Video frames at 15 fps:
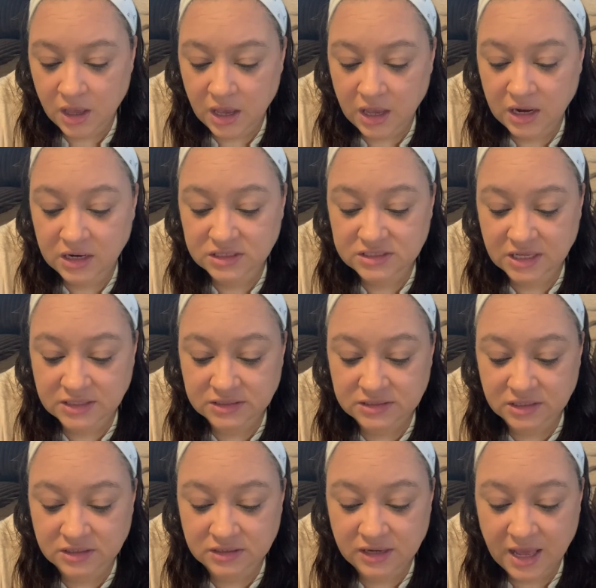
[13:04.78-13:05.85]
and it says it's
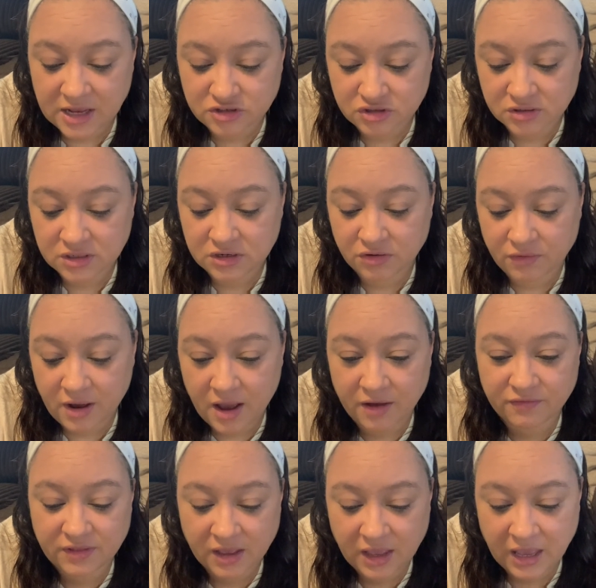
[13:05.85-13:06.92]
a naturally
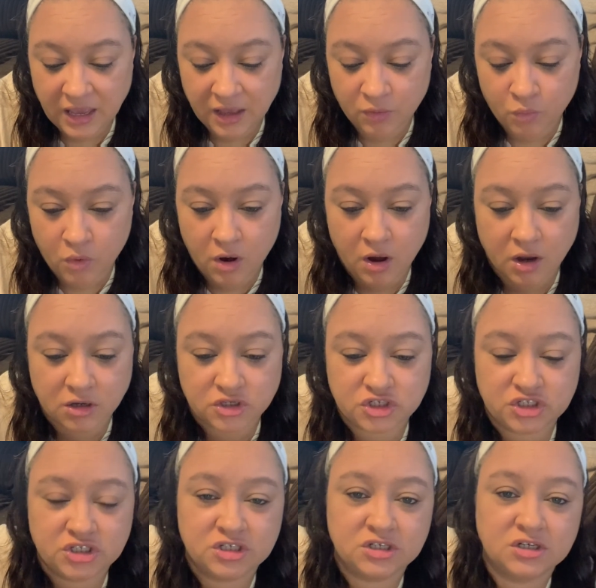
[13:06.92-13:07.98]
derived hand
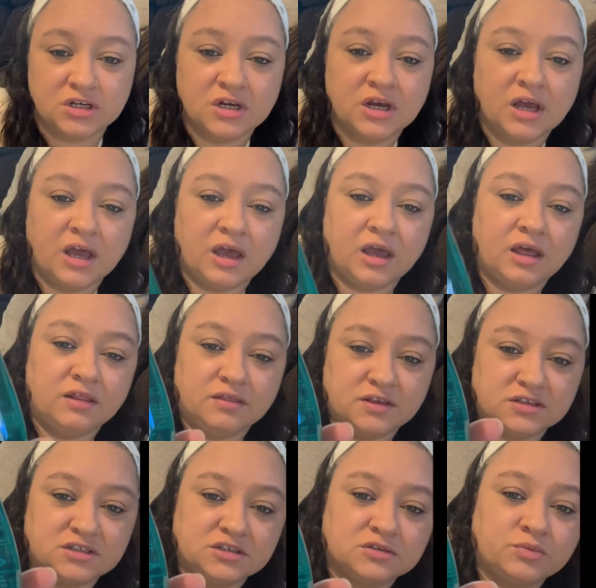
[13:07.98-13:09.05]
wash.
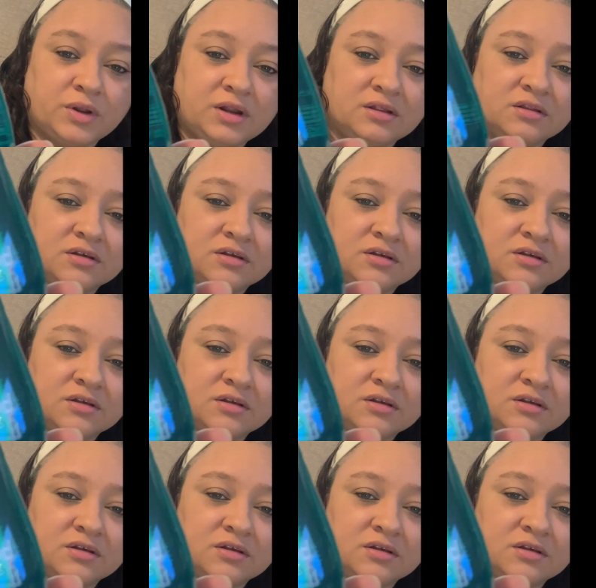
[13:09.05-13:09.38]
This is what it